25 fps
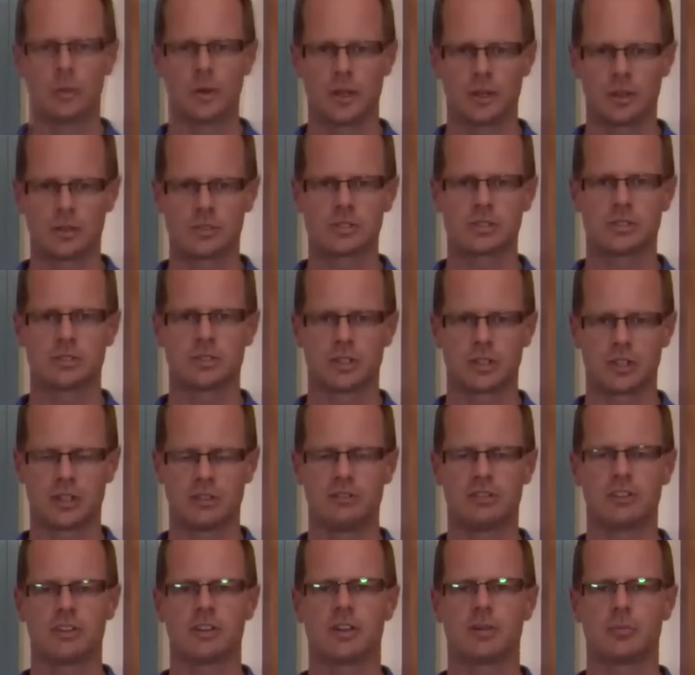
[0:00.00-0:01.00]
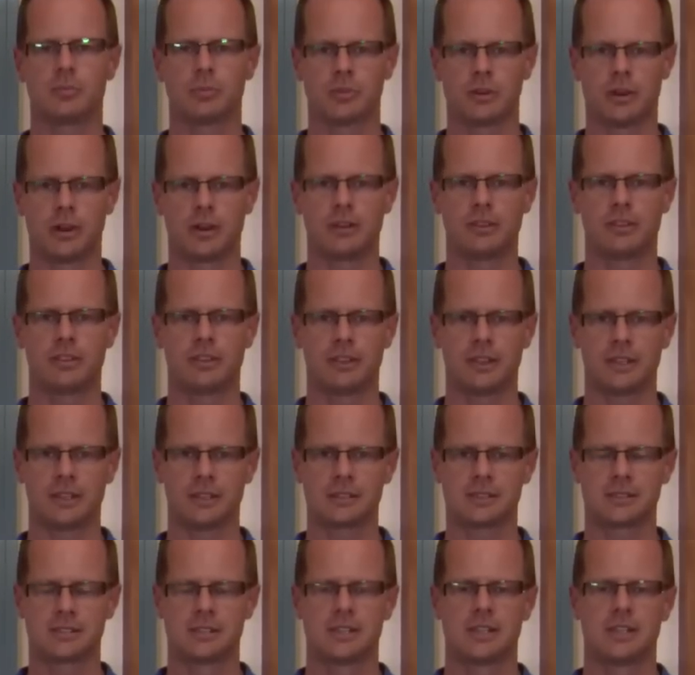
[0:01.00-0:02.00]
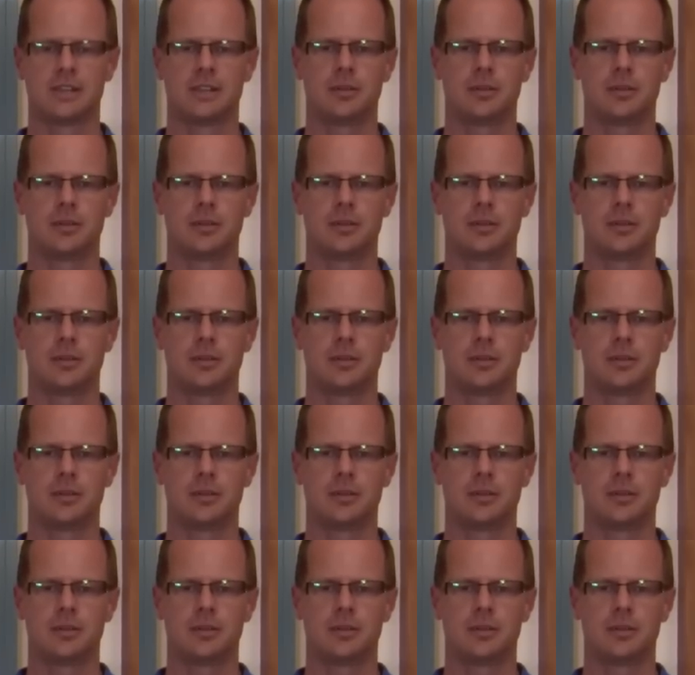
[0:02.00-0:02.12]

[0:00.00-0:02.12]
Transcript: We also look at very broad things.